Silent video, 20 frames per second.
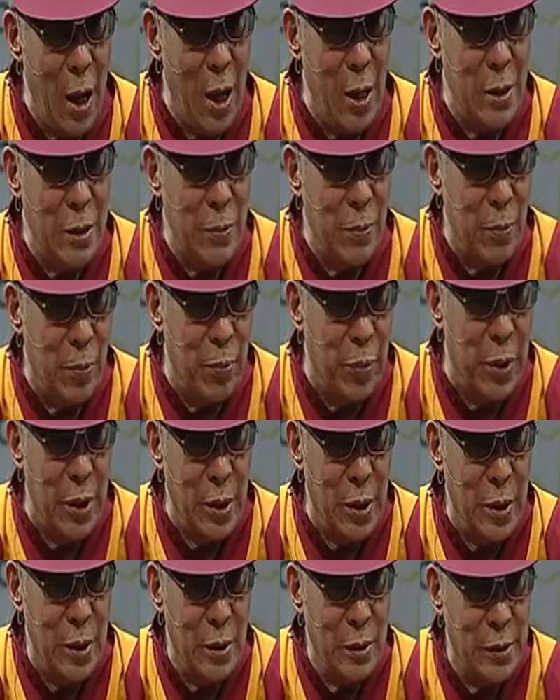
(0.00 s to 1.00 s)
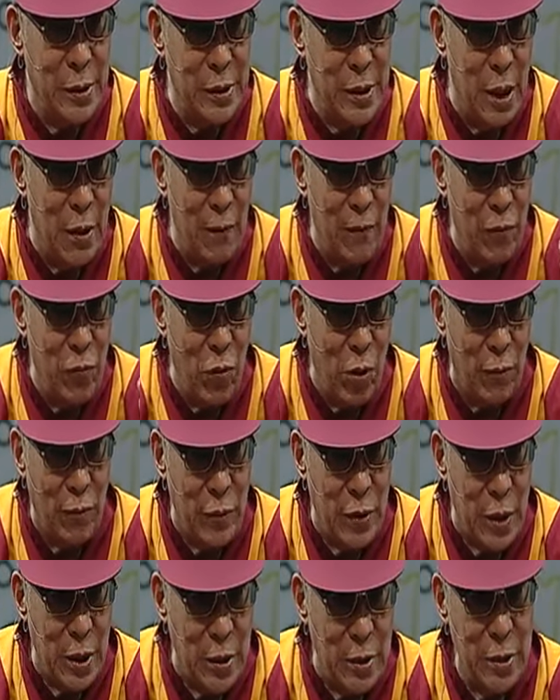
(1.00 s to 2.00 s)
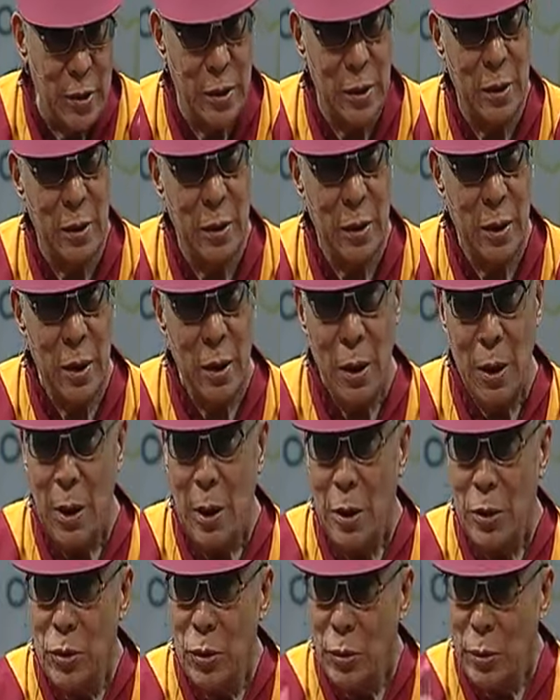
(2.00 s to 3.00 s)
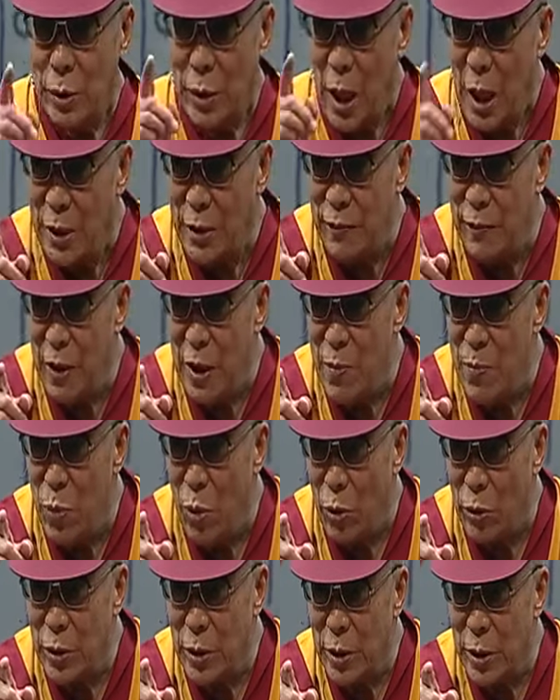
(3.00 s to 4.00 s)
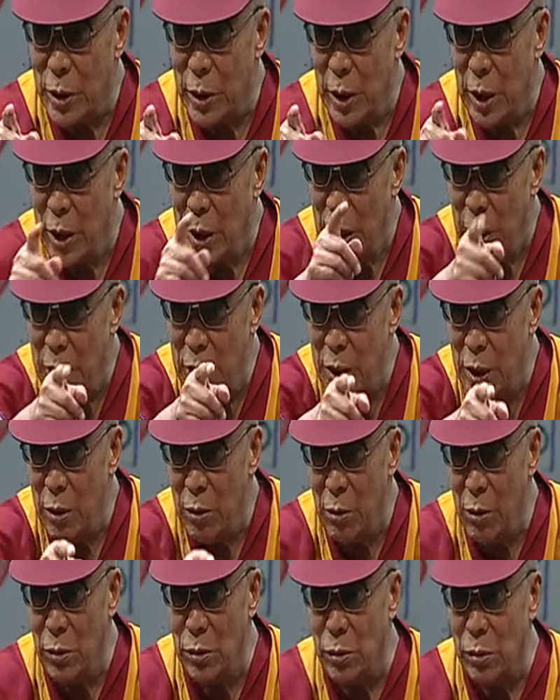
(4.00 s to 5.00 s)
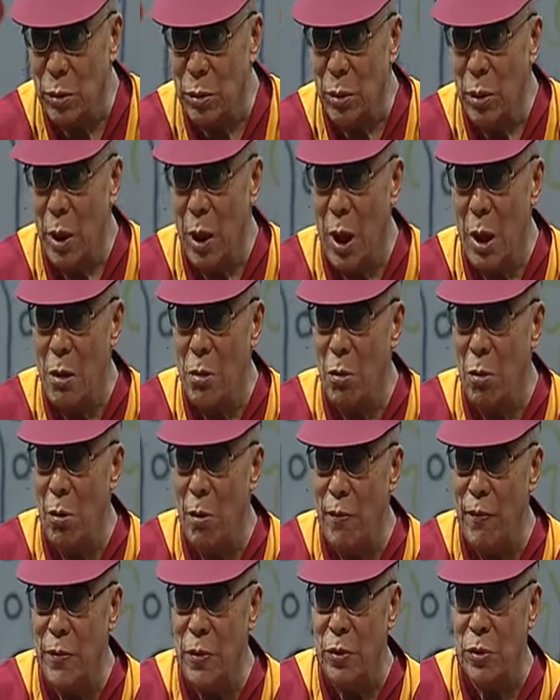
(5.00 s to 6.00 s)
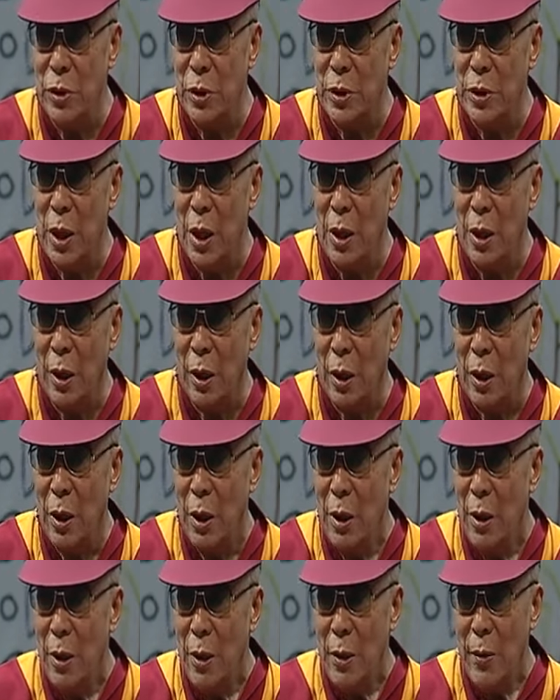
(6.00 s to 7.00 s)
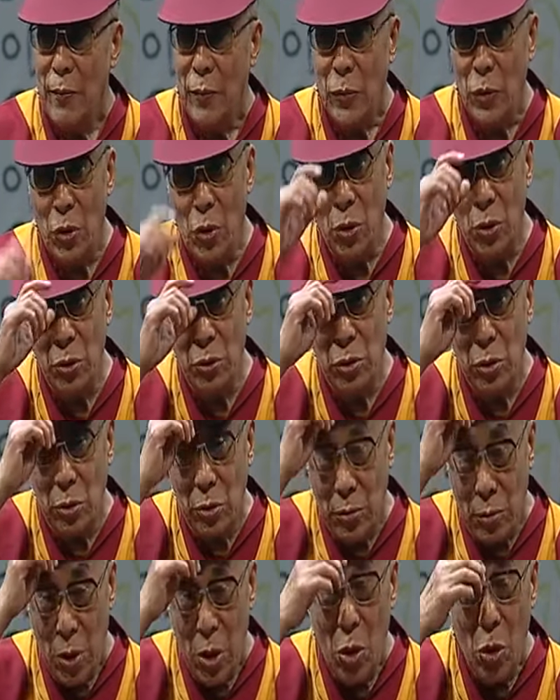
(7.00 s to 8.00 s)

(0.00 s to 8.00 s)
and bring self-confidence. So that's very important. In India also, I often use it telling those sort of